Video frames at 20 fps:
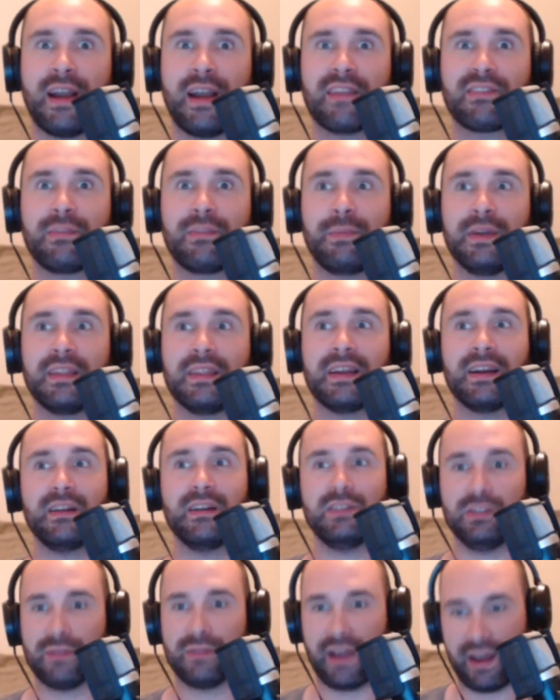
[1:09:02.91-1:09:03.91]
has to be there
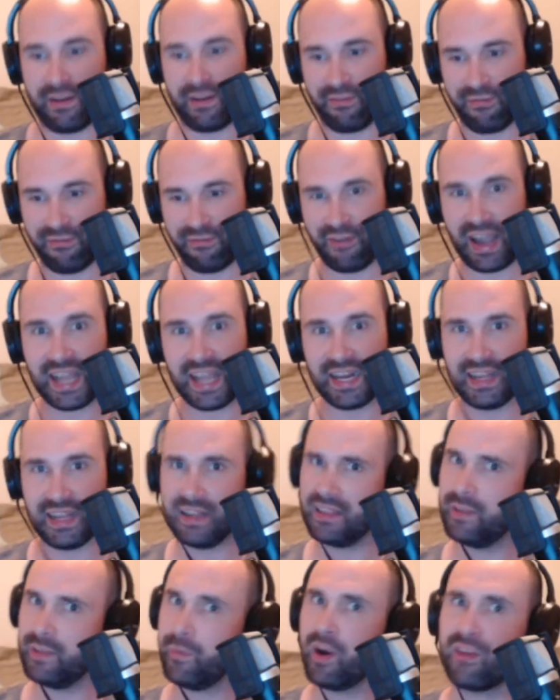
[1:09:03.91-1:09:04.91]
and you gotta fight it
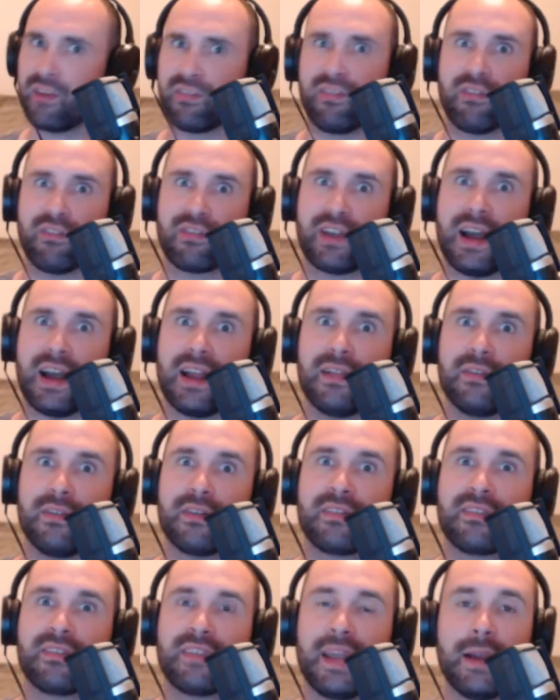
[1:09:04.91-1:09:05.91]
and the monster's gotta
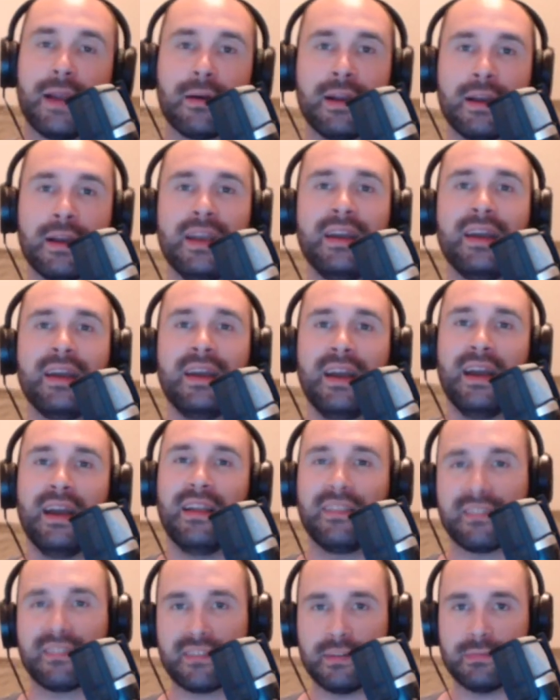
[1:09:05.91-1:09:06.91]
look scary.
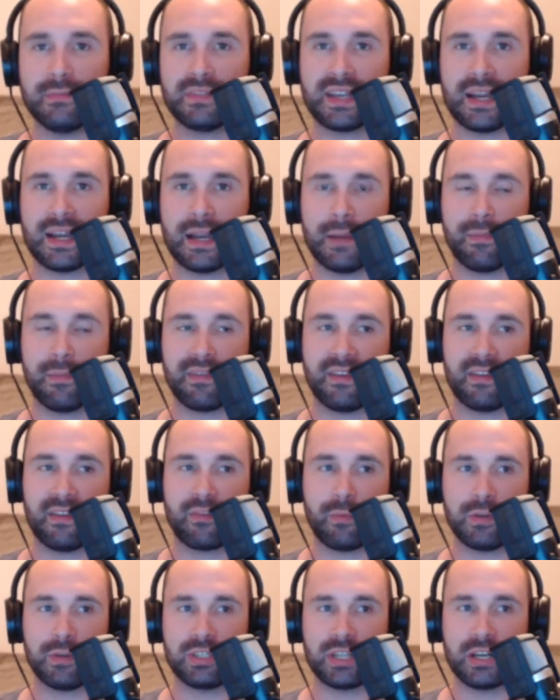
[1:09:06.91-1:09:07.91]
And sometimes
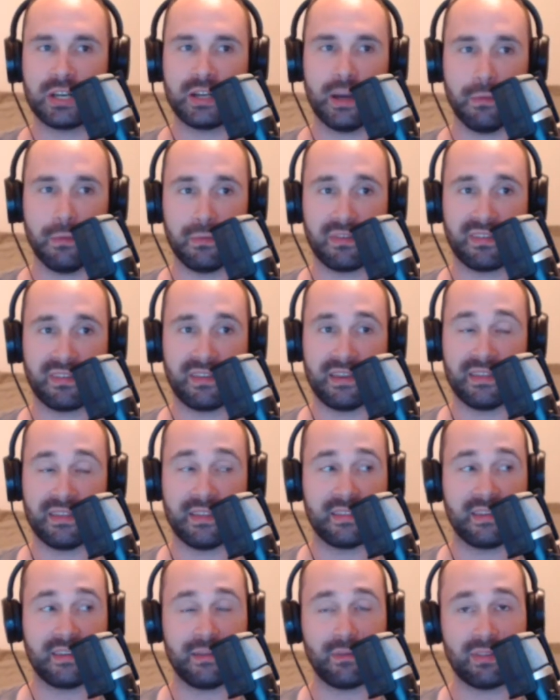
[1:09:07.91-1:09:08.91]
it's what you don't see
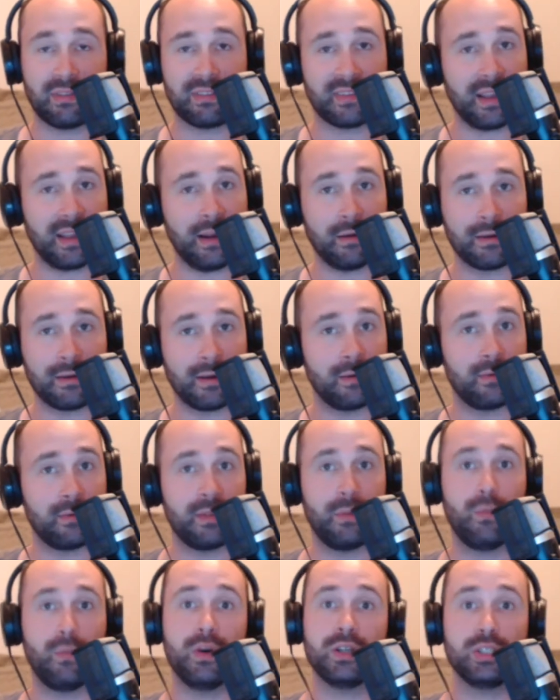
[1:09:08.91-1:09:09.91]
that's even scarier
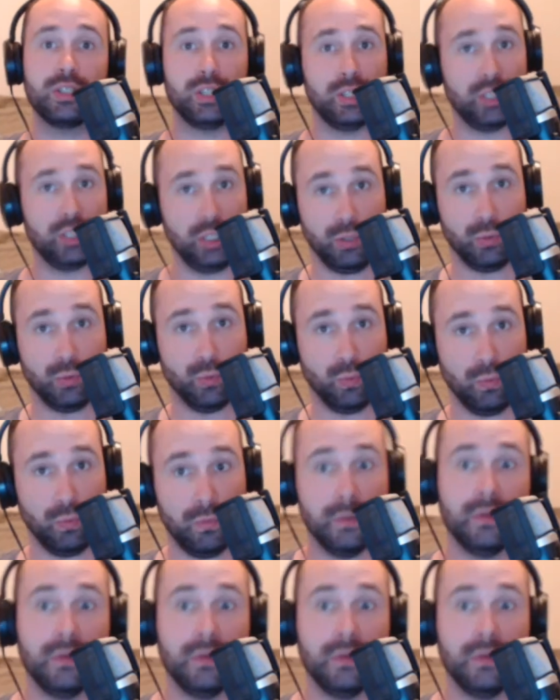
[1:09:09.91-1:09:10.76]
than what you do.